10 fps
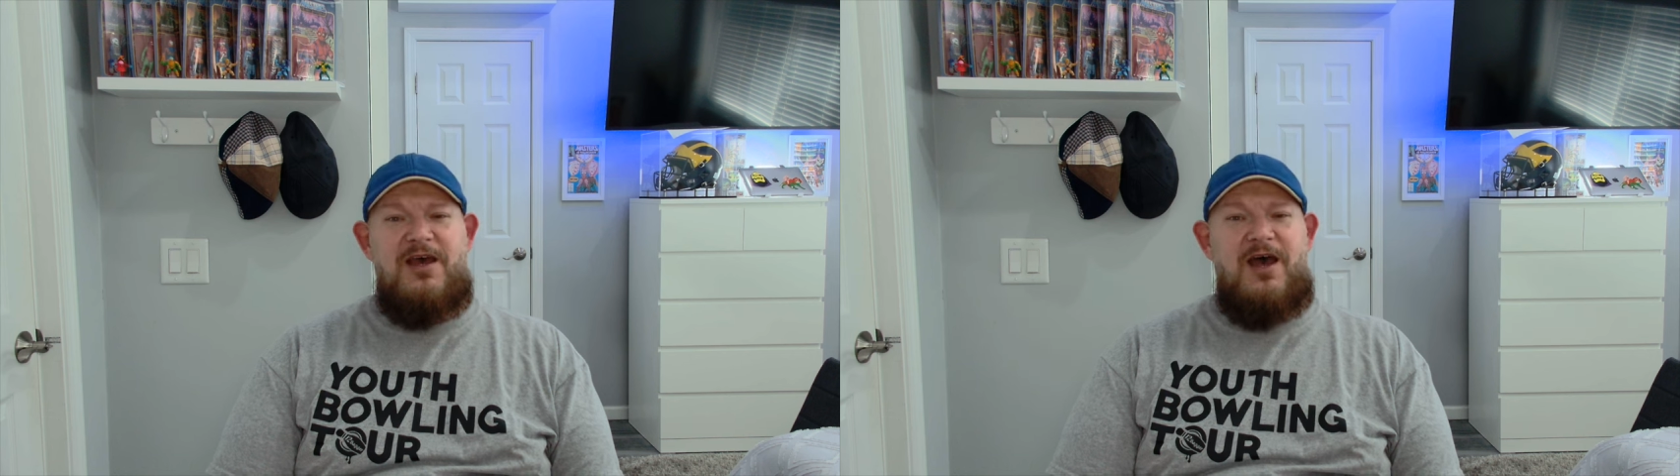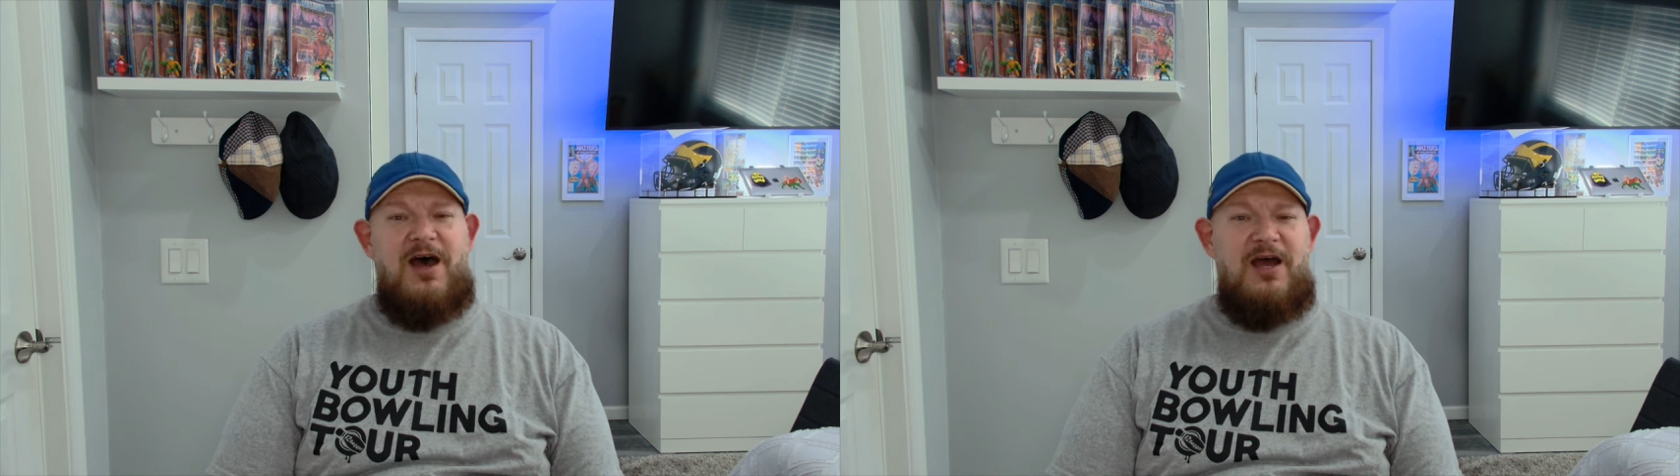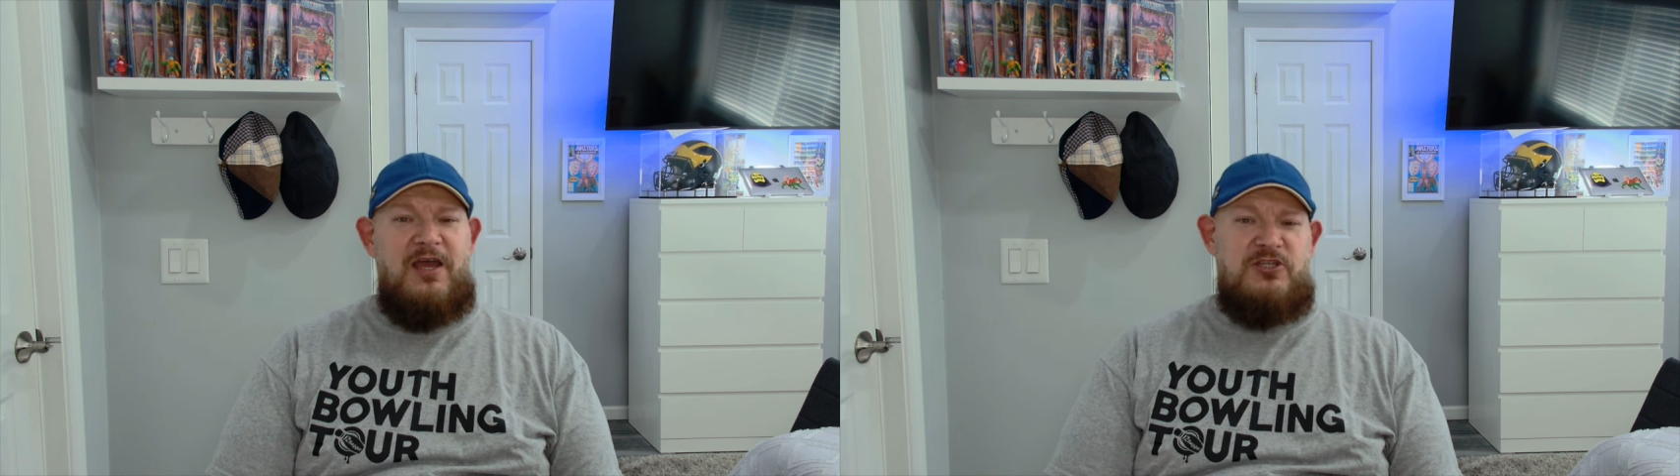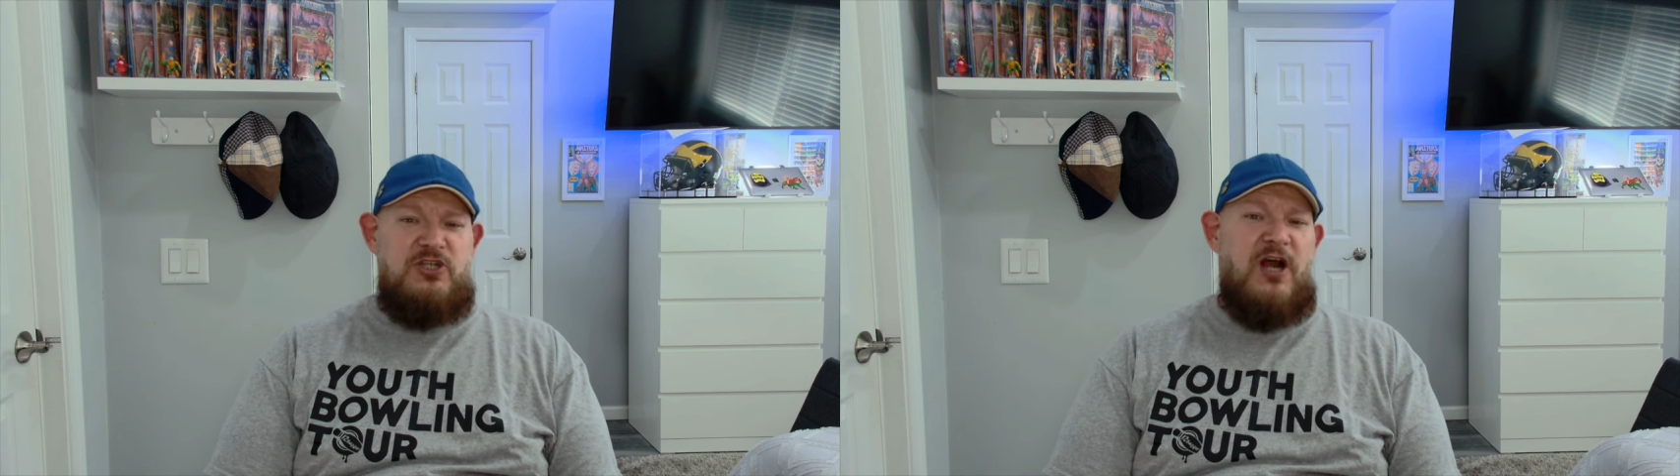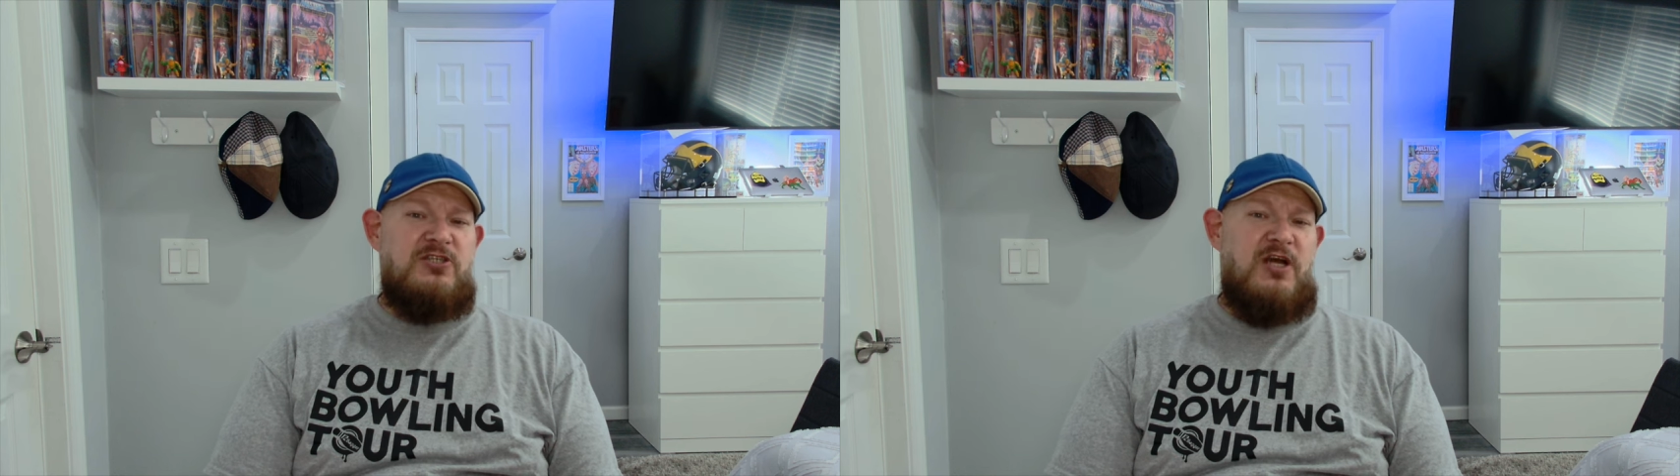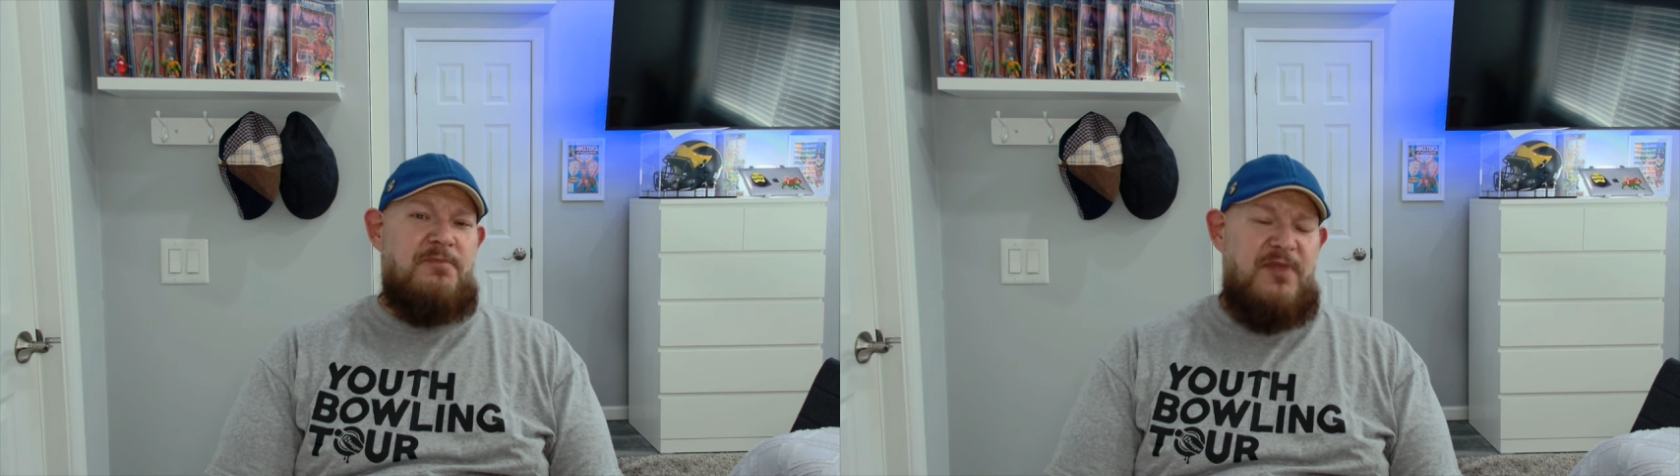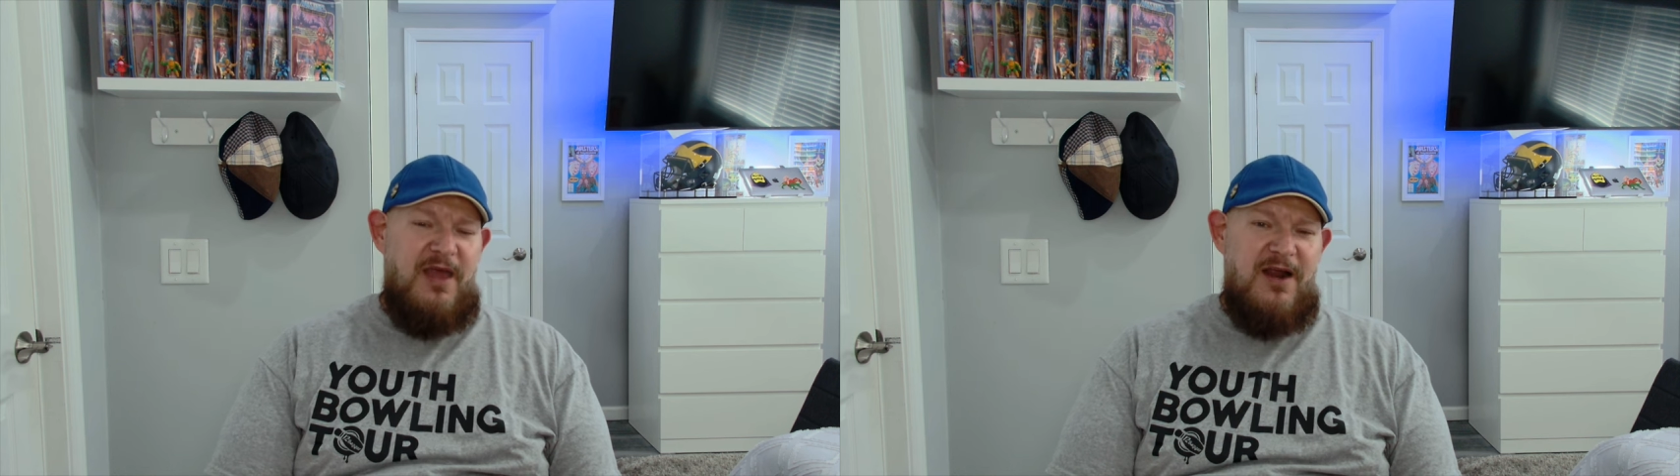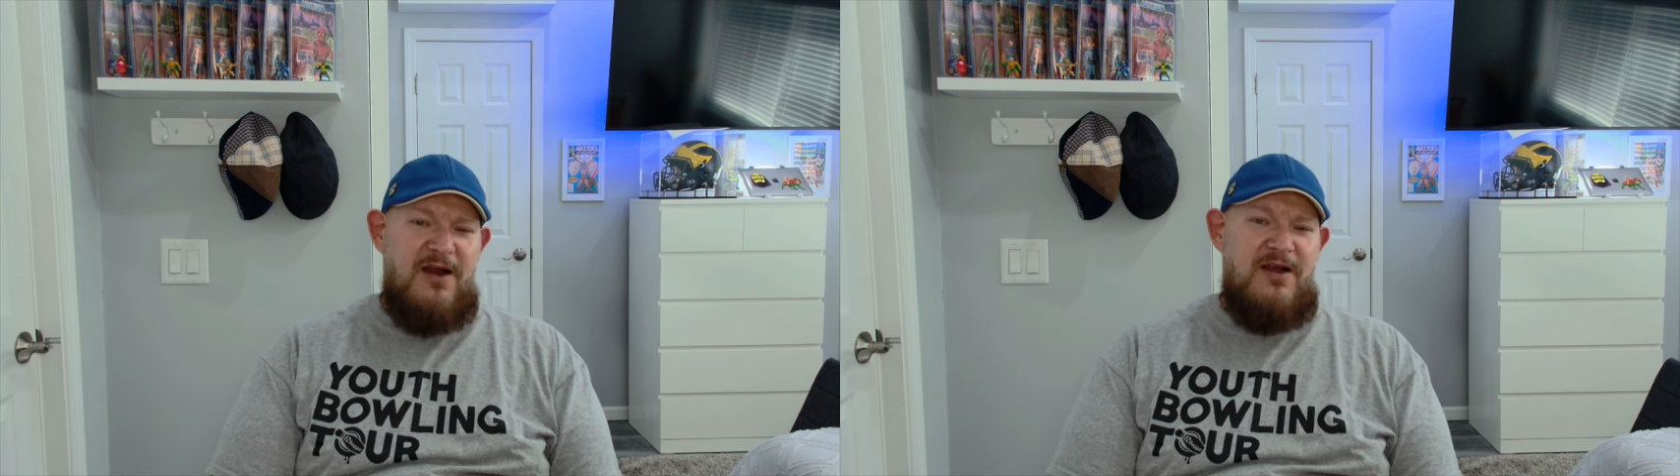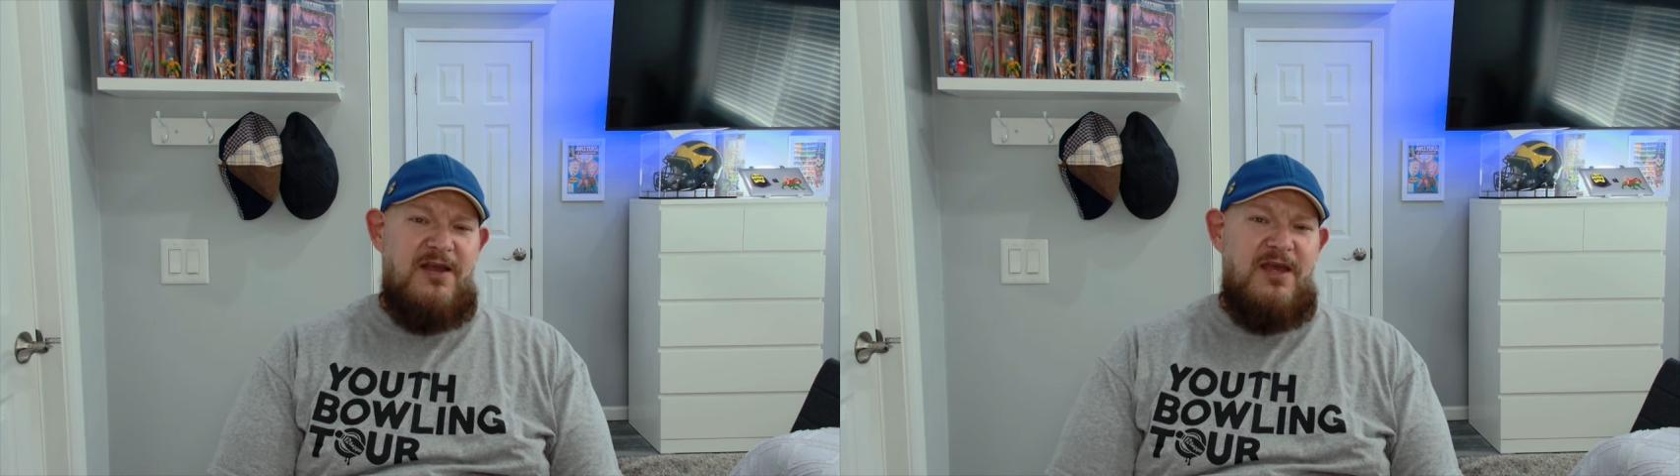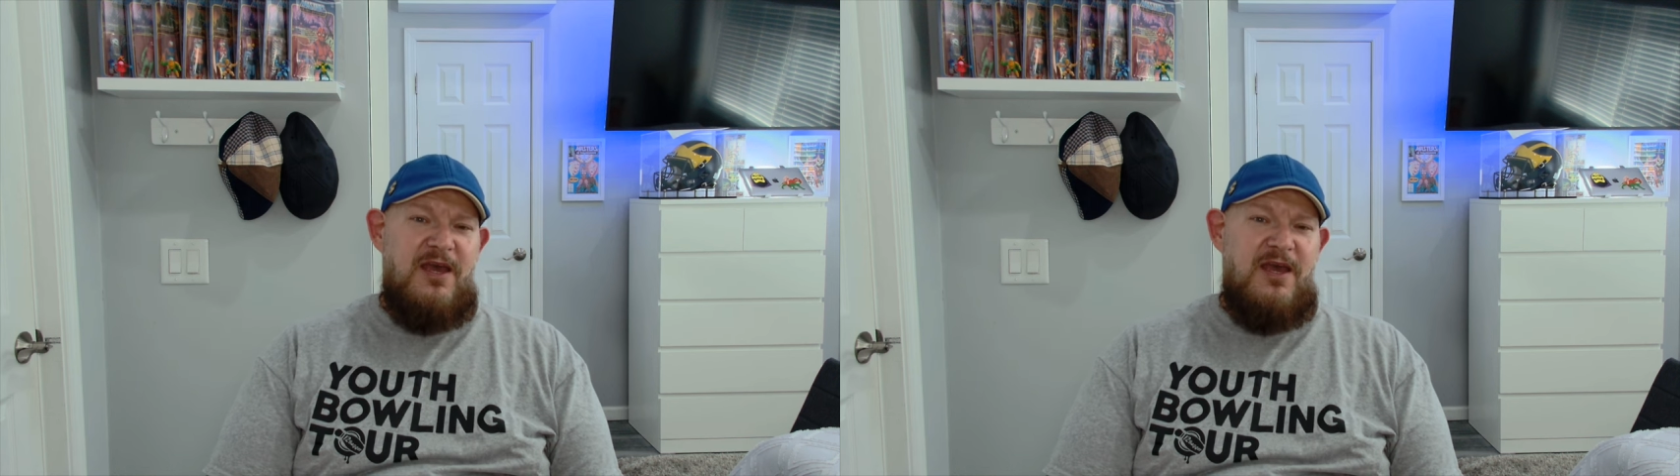Uh, and charge up there,